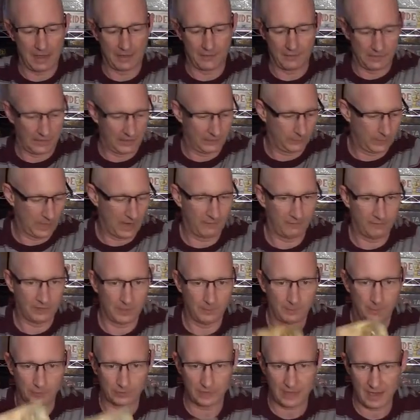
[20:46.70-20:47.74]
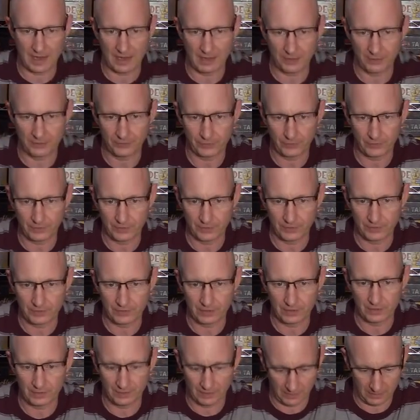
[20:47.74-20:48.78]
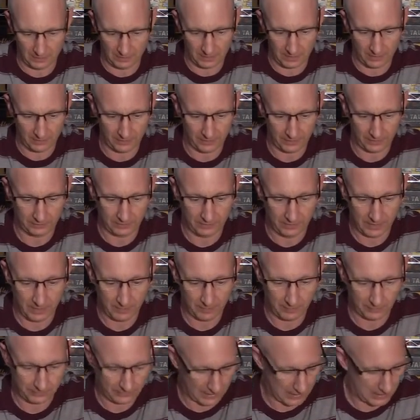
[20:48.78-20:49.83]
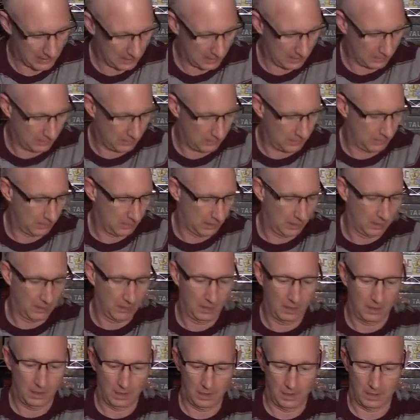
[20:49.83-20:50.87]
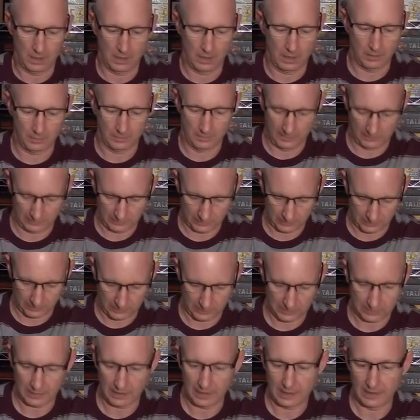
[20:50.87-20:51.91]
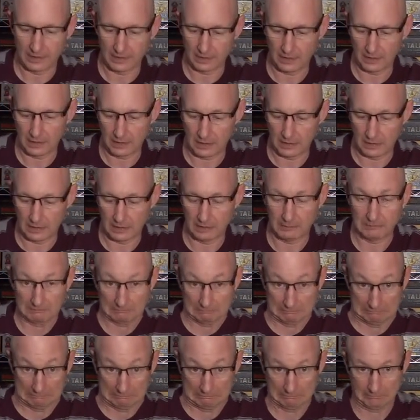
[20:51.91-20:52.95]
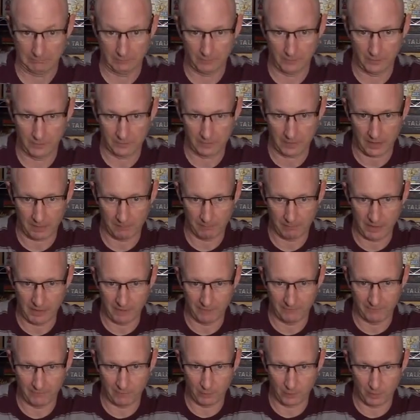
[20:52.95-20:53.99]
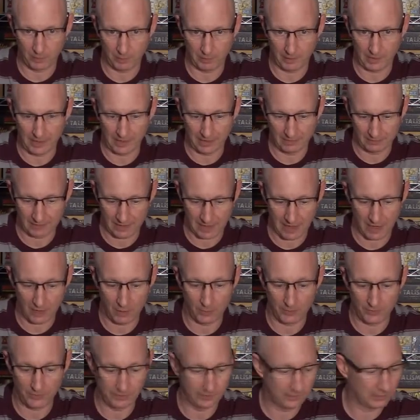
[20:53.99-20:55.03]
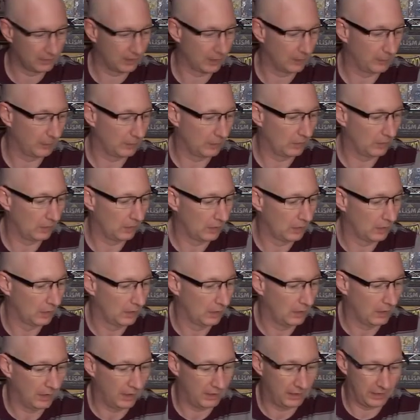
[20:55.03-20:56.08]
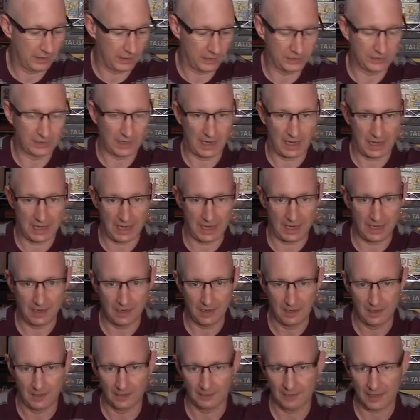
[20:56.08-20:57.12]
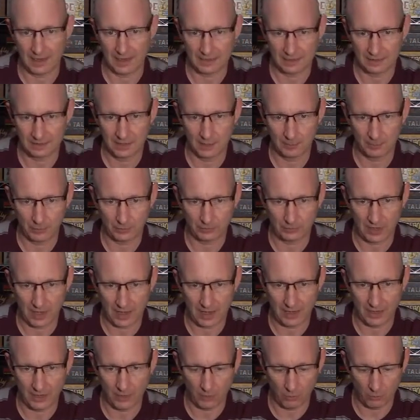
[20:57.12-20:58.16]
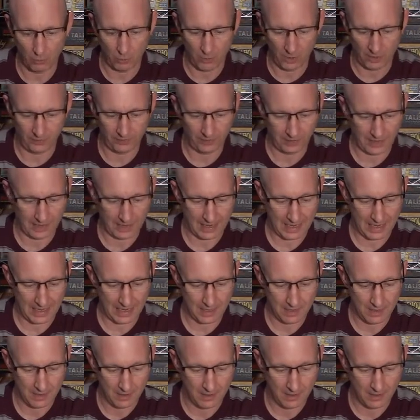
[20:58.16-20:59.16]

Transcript: of these we have temple tiles. So there's an interior temple tile, and this looks like a big floor plan tile within the temple. And here's a nice temple tile with a